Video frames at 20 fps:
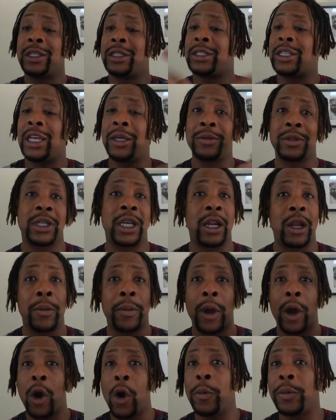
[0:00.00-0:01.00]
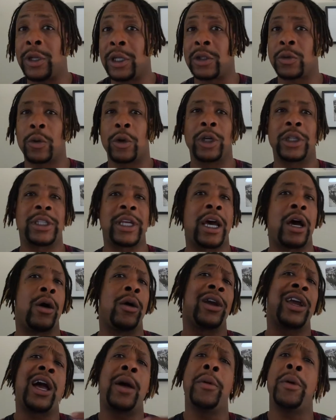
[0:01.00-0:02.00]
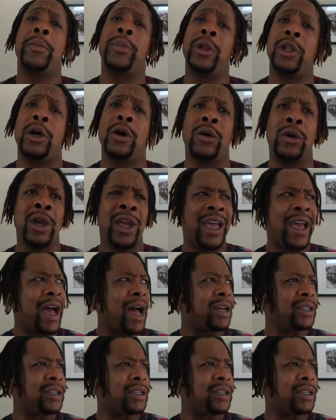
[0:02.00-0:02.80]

Same setup. Hope this worked out. Comment below.